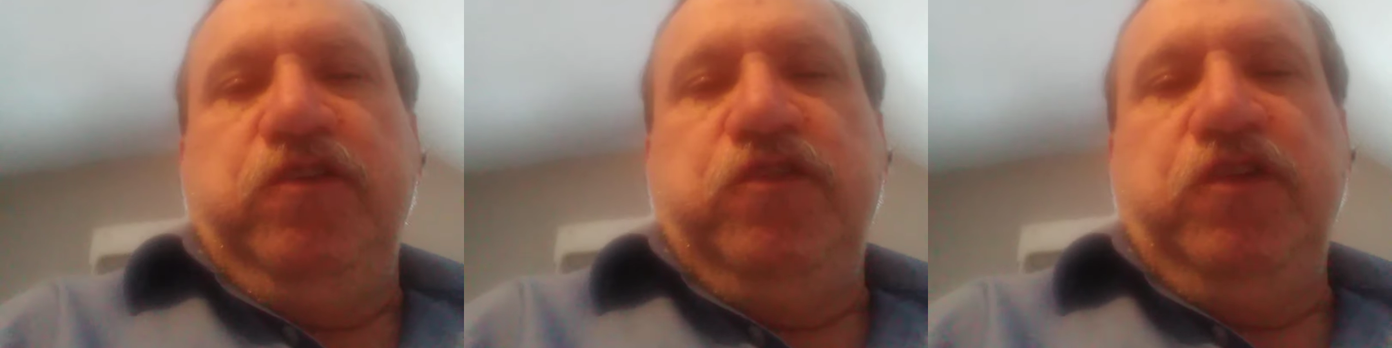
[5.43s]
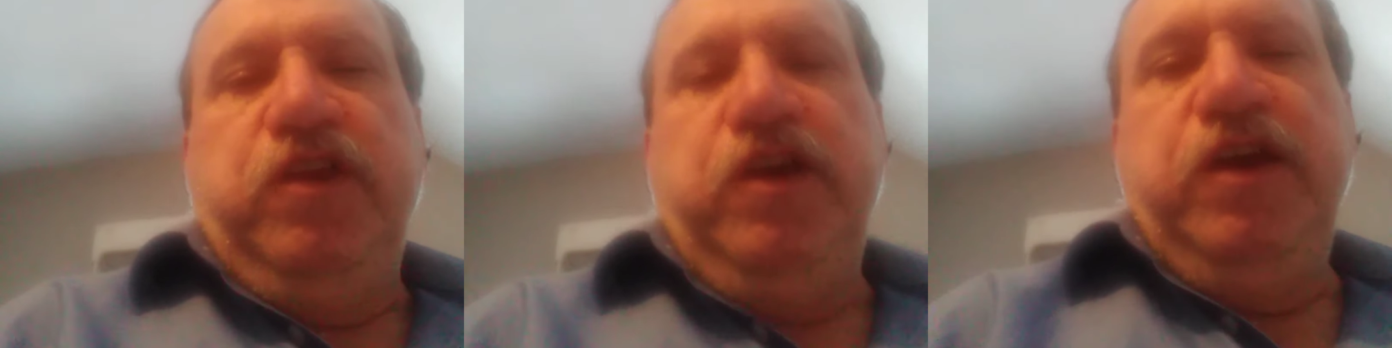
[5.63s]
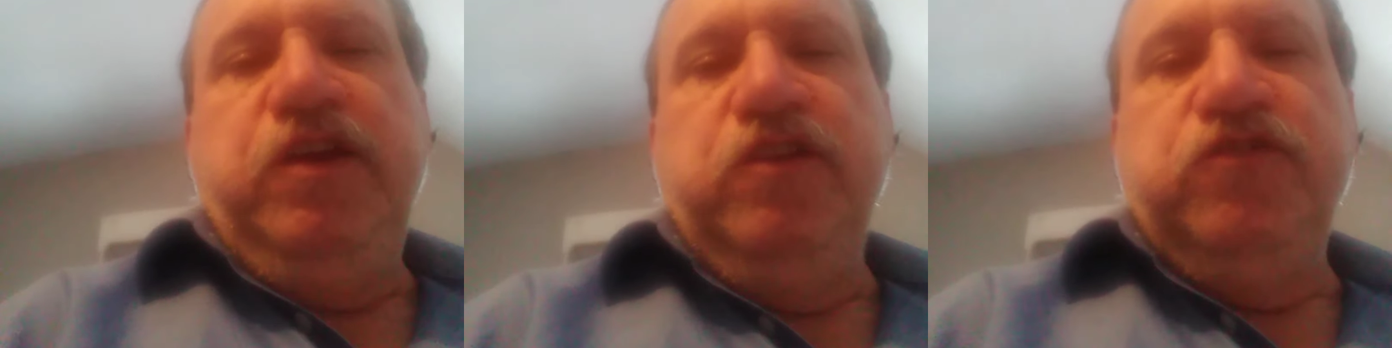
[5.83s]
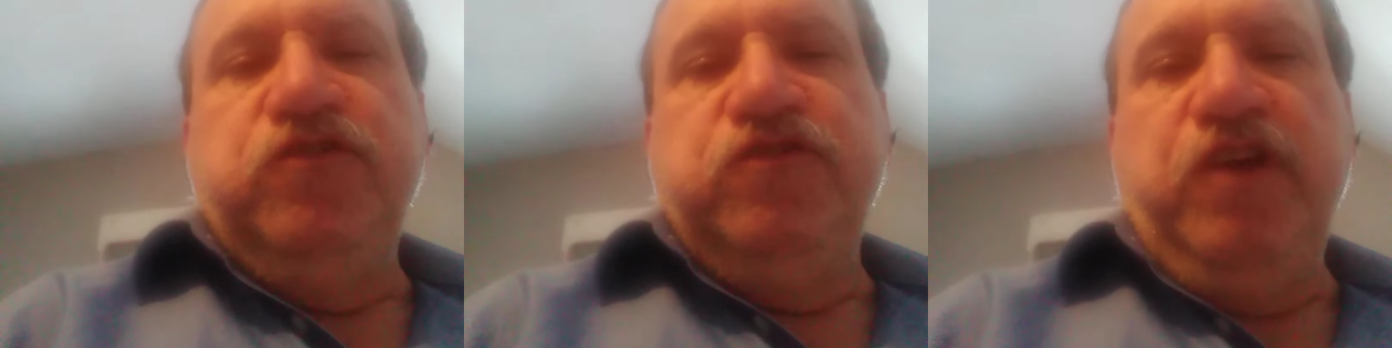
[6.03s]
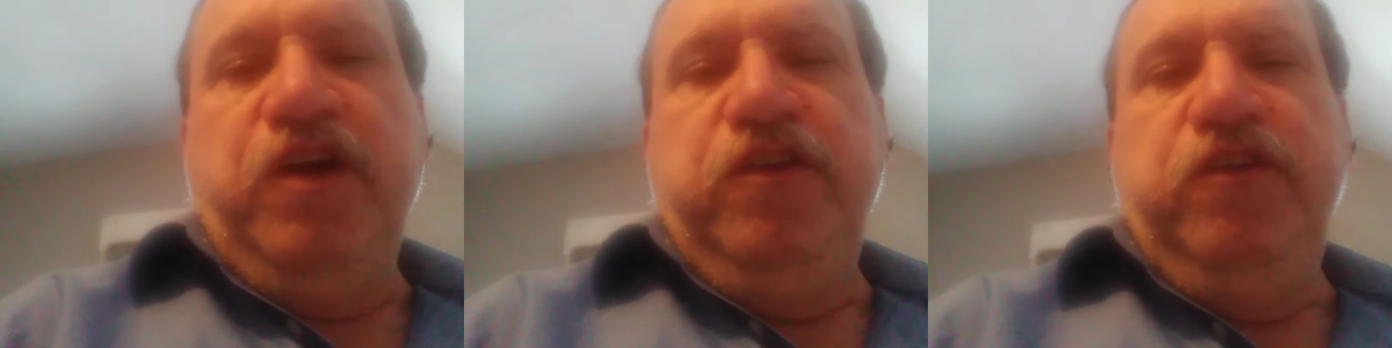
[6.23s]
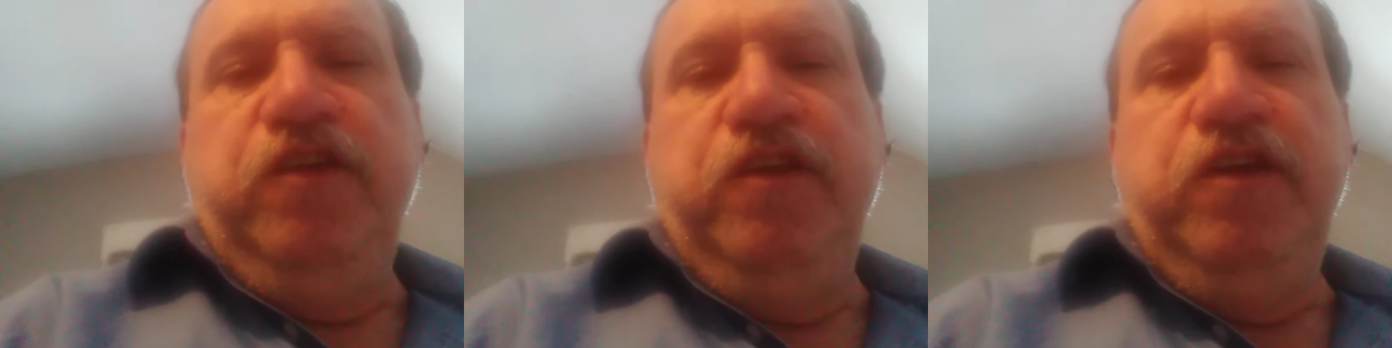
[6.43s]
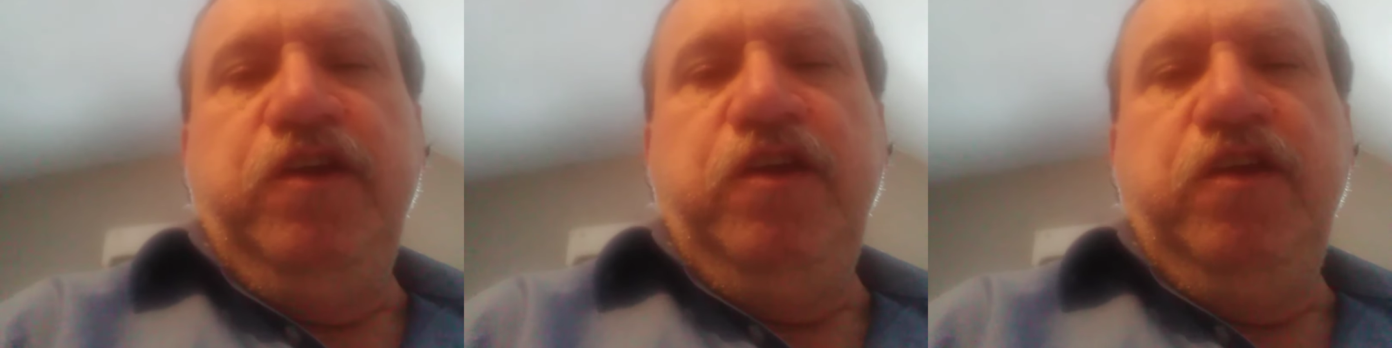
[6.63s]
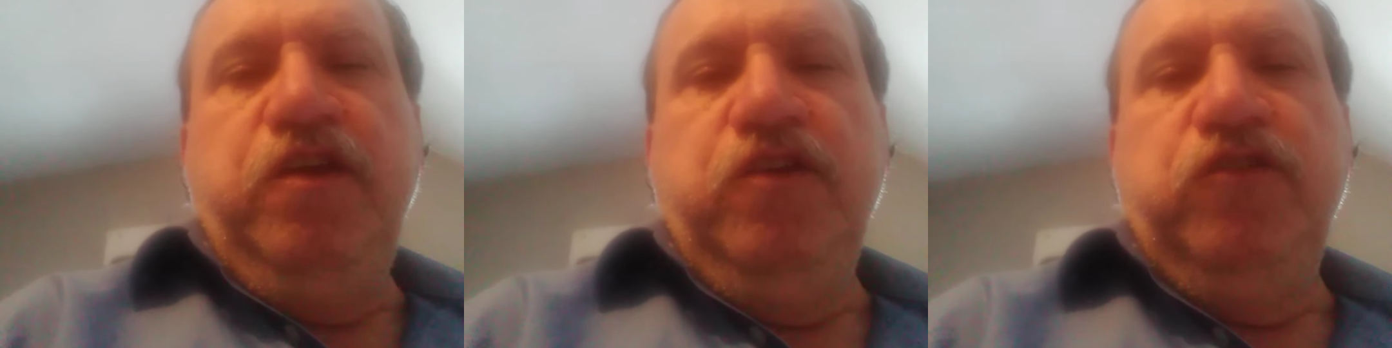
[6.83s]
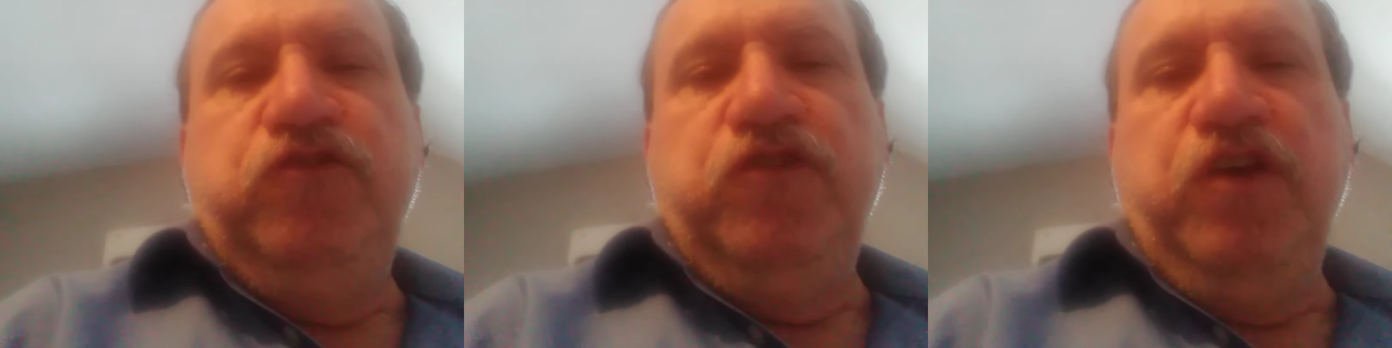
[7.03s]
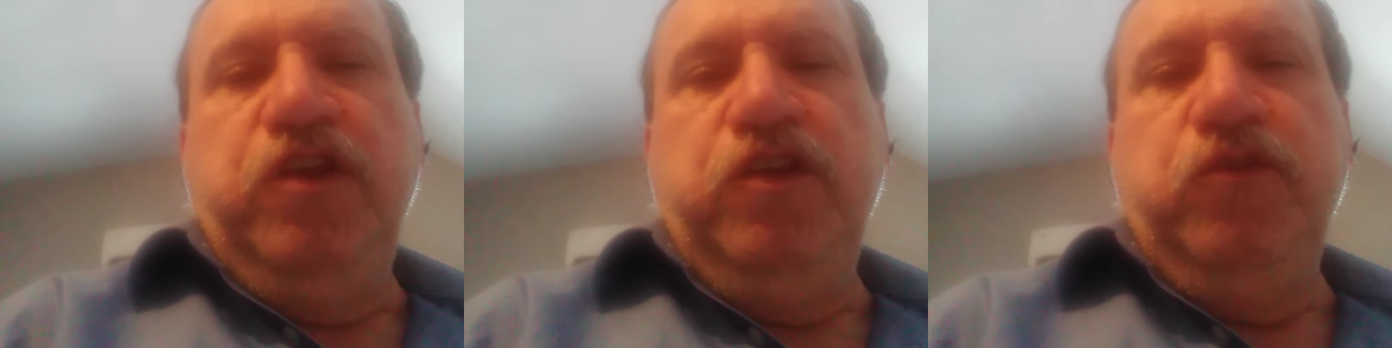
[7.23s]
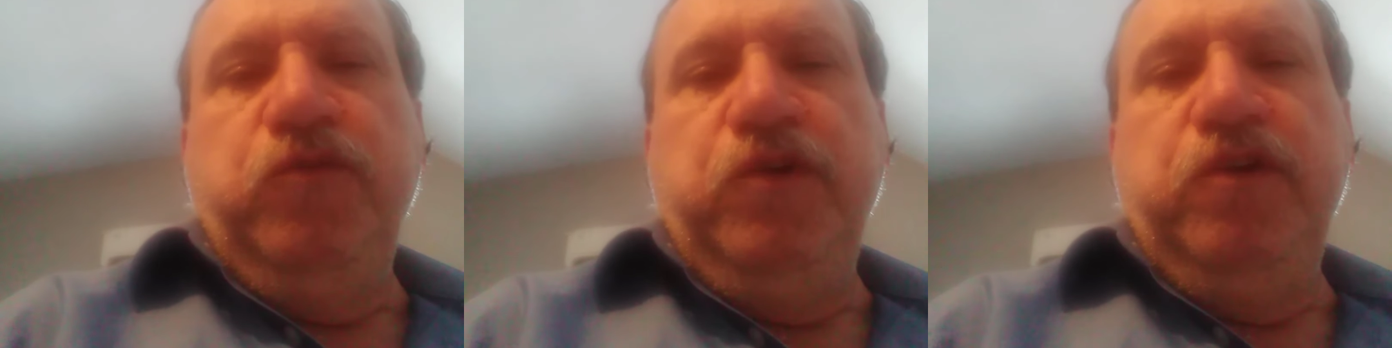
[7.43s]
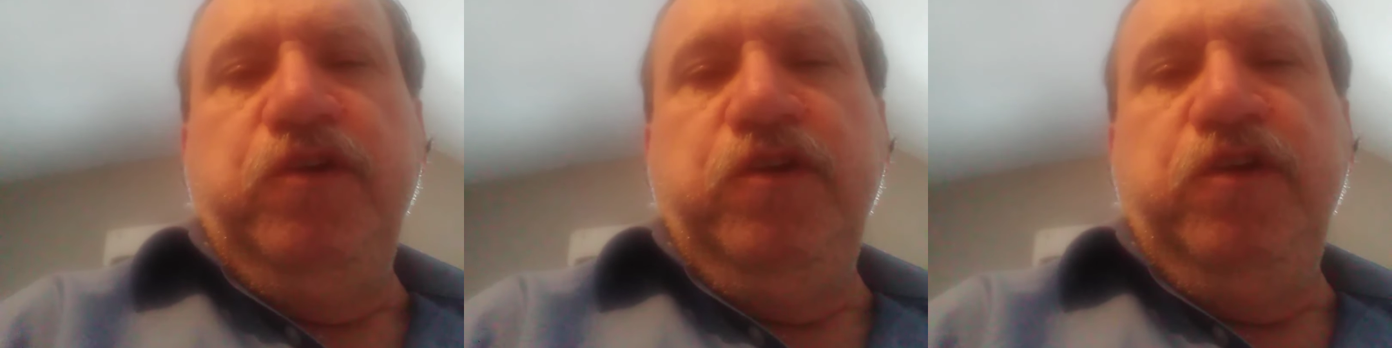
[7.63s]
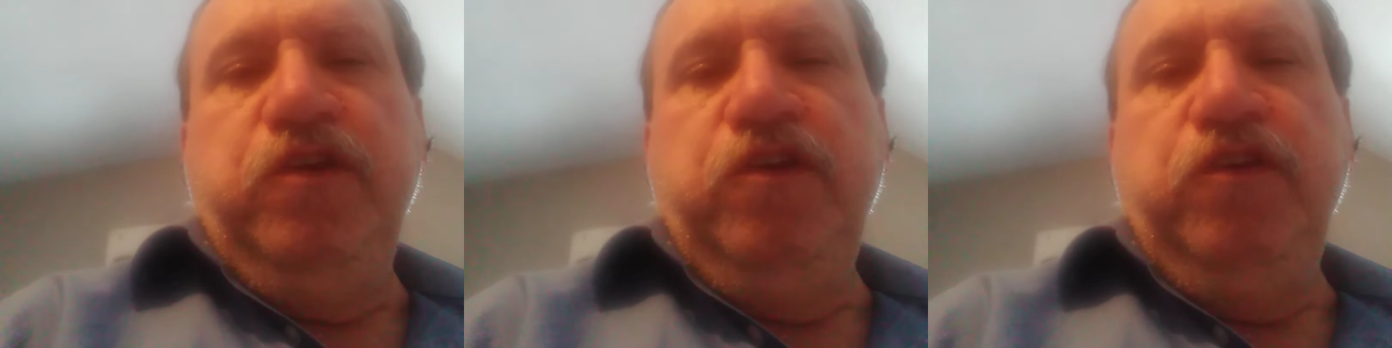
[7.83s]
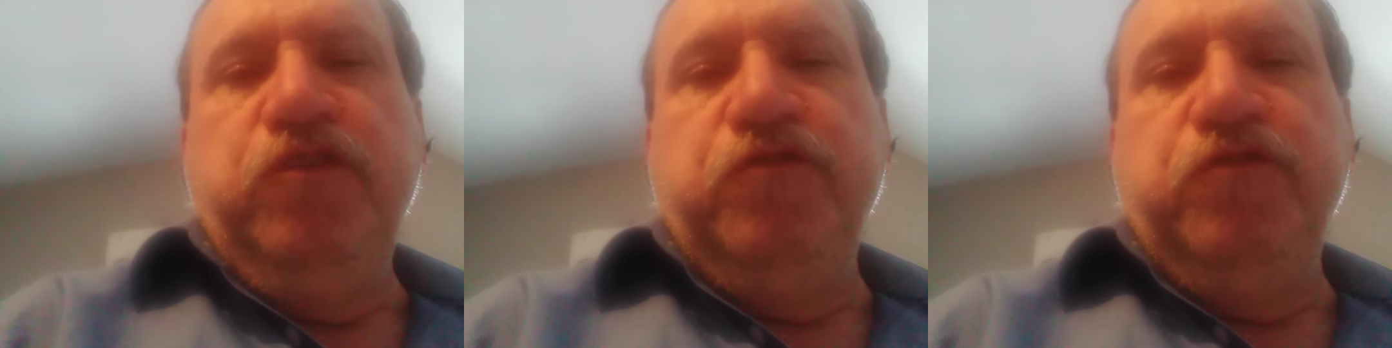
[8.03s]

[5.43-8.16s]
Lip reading: Today it's Sunday, January